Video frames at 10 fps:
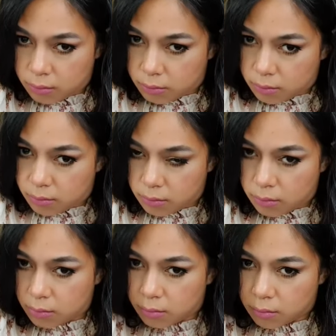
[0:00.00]

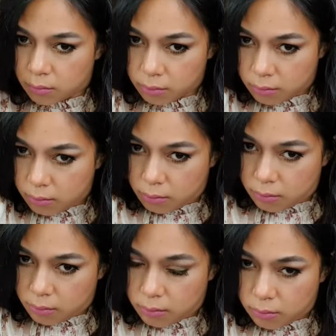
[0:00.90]

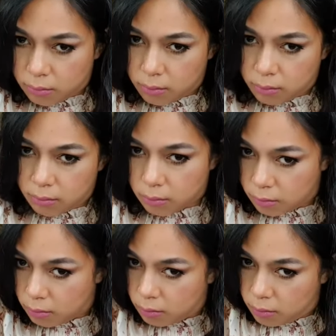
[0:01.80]

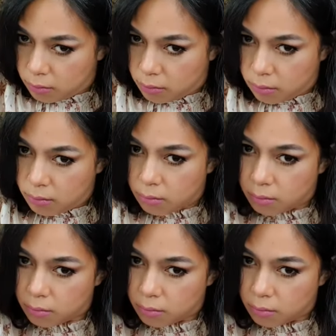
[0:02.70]
Nobody speaks.